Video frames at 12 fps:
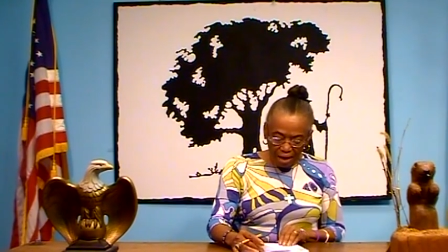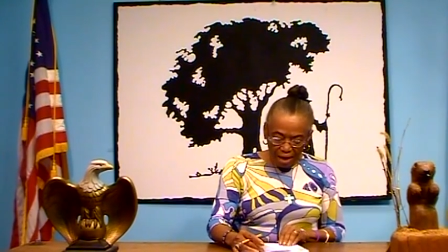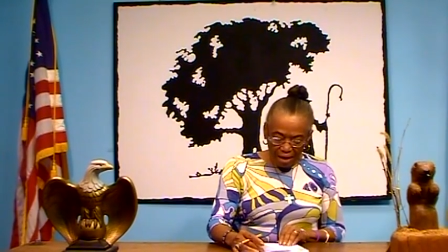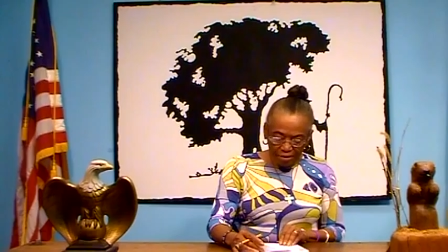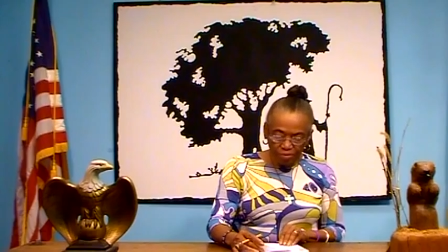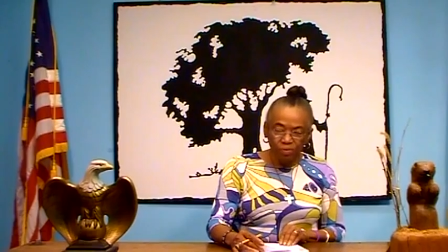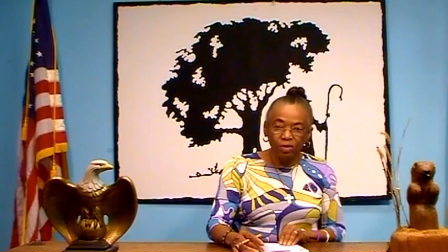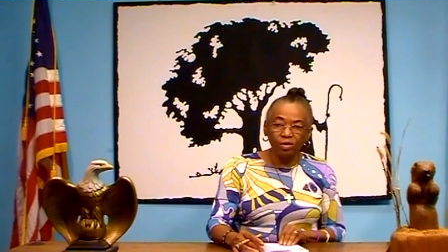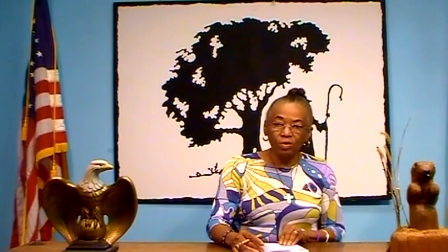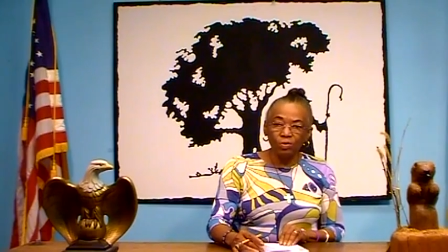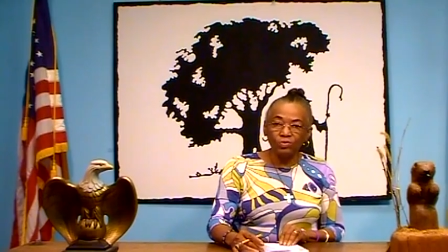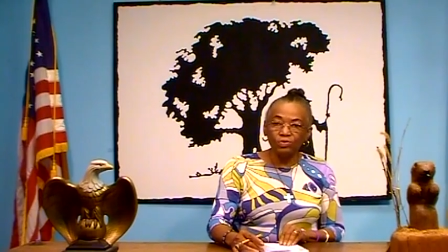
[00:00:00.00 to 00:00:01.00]
and the
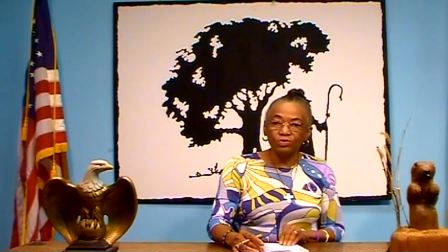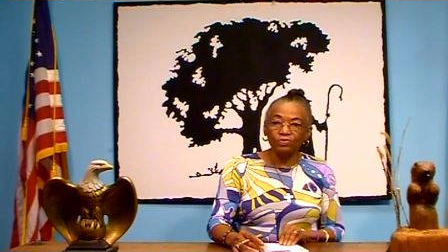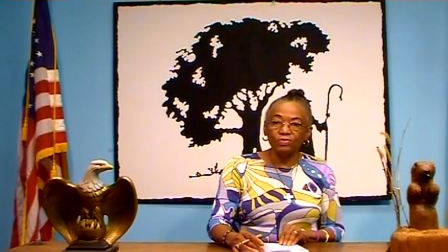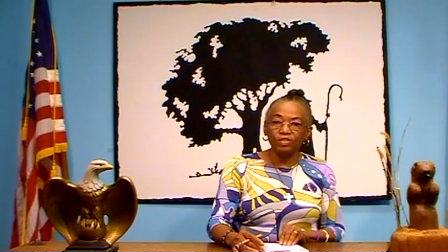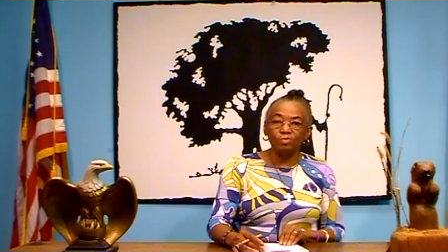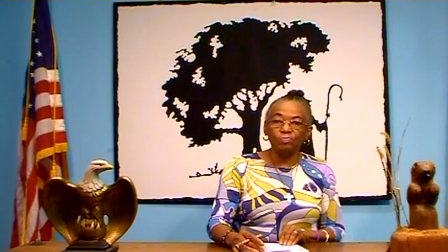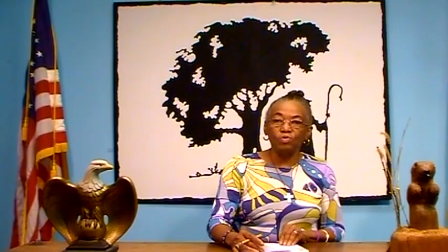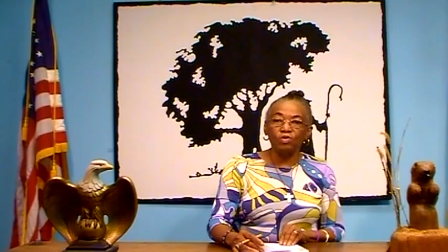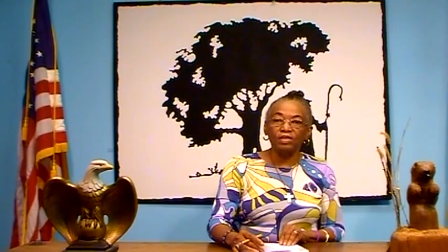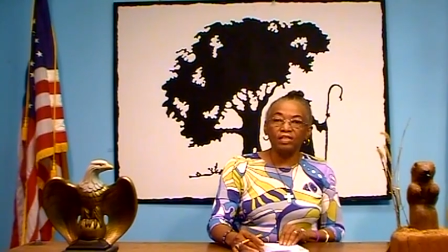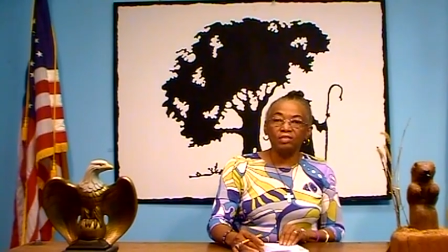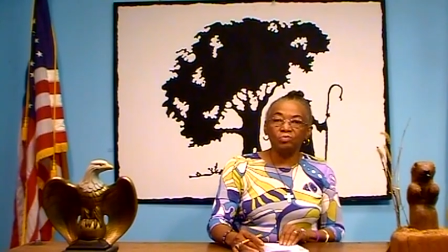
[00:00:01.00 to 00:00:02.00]
lows this
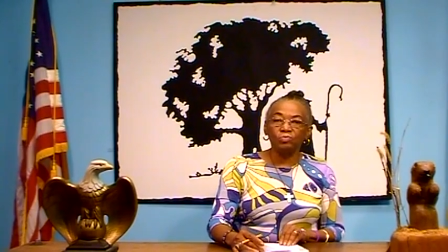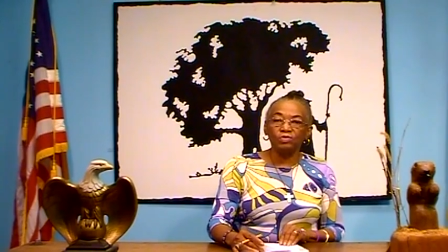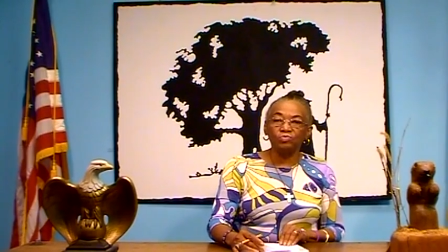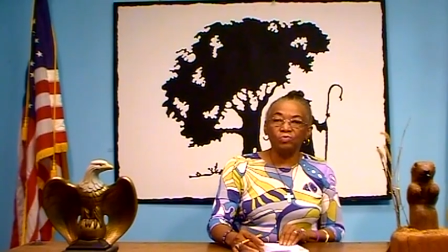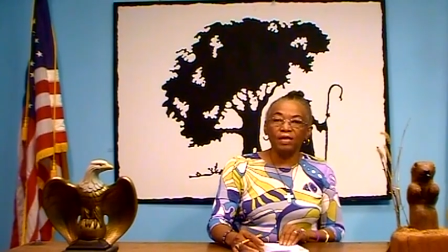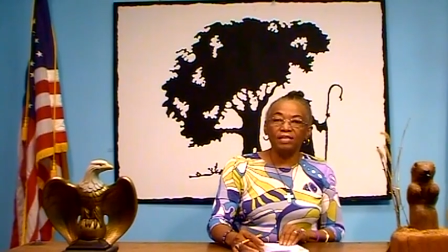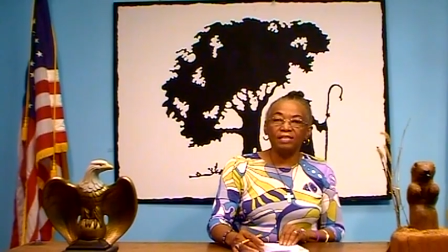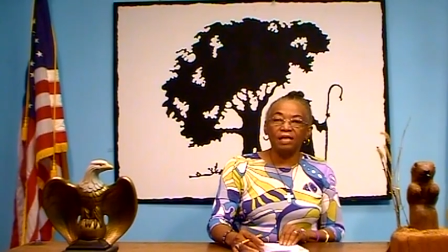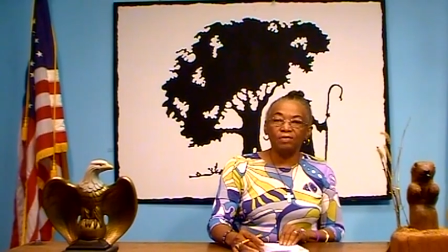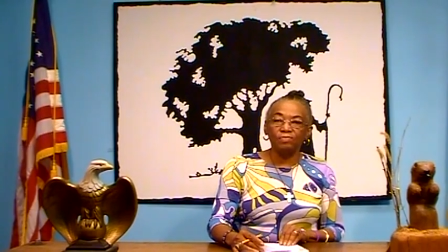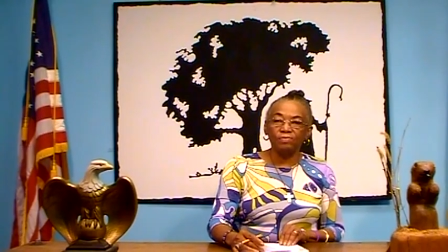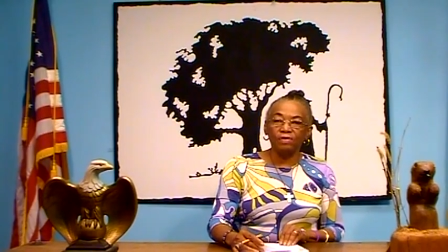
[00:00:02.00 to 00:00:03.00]
morning was right
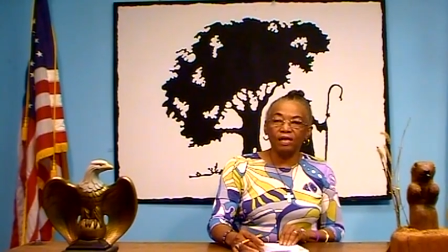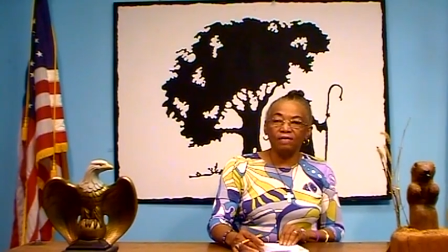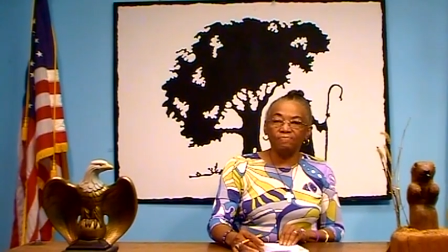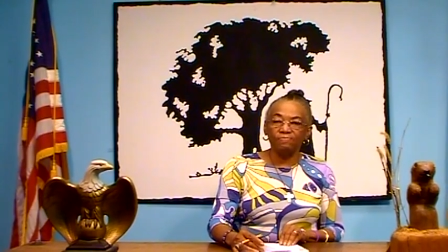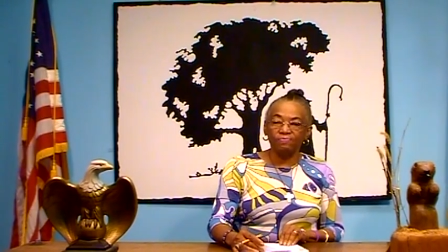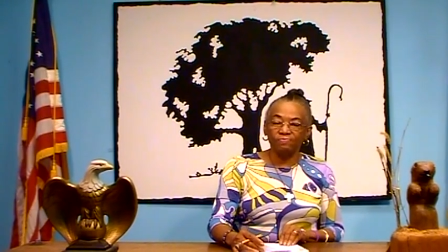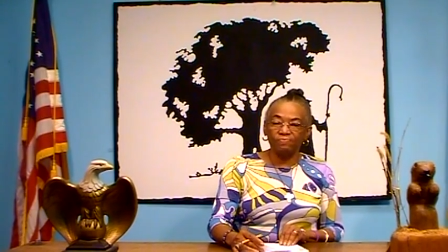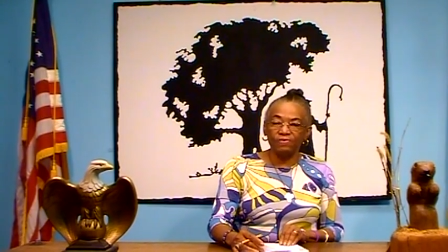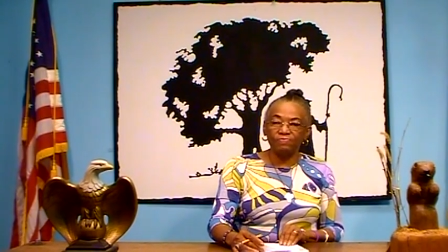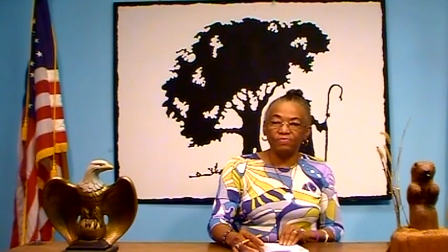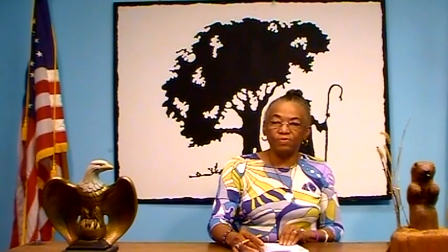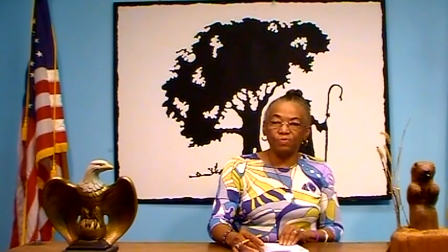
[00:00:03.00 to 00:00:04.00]
down at
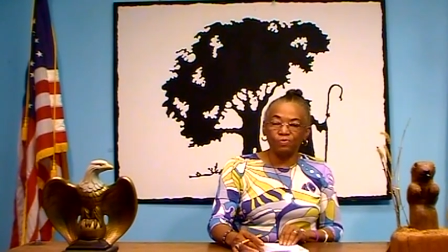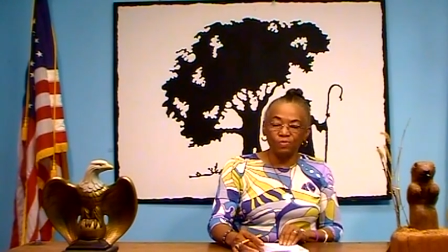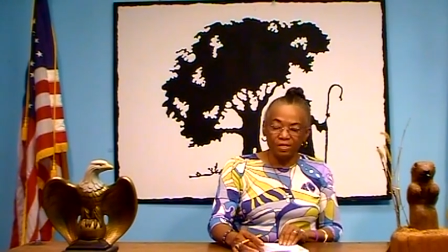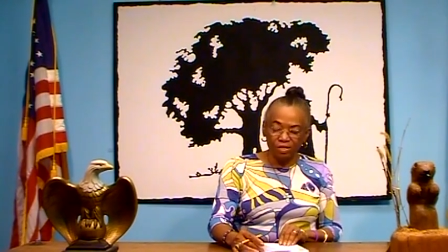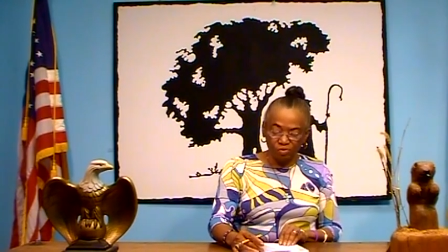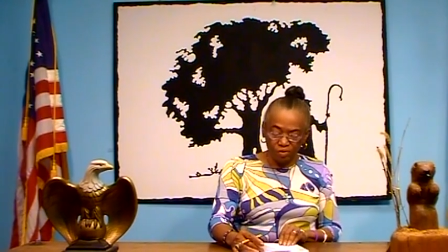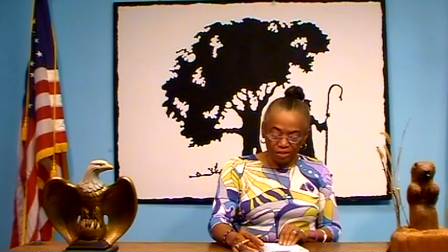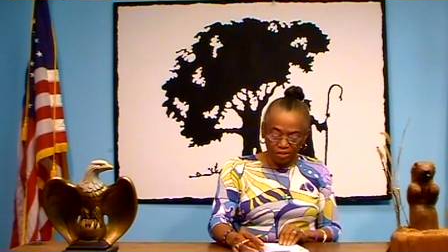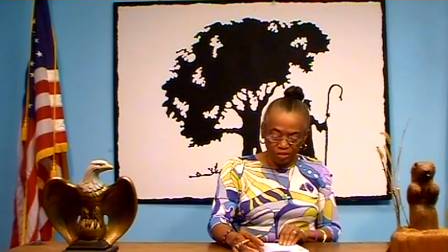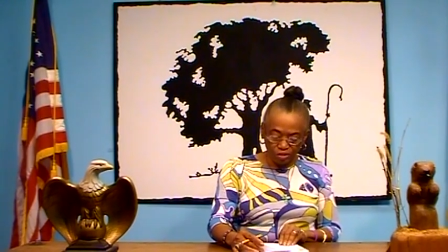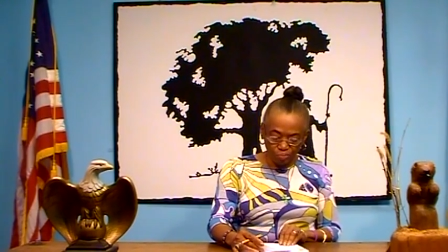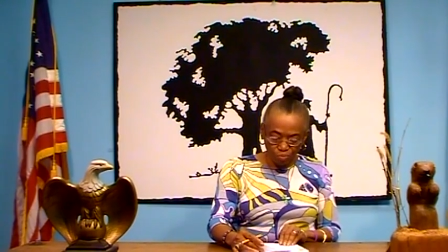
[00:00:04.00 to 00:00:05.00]
53 degrees
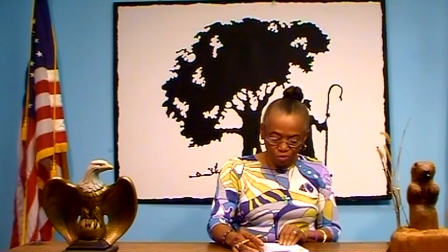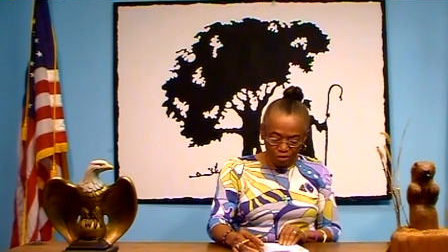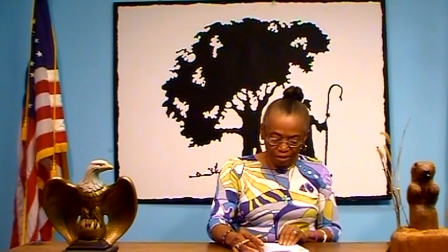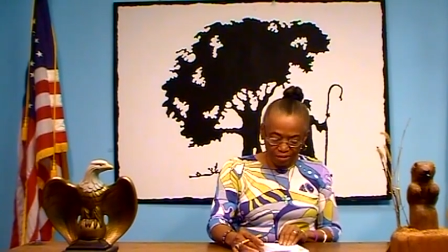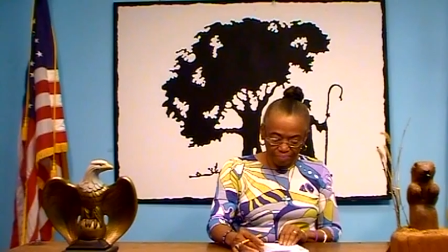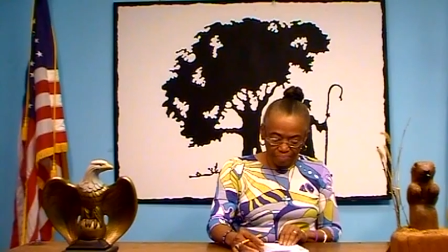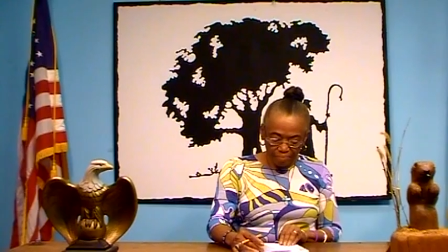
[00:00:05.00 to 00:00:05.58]
this morning.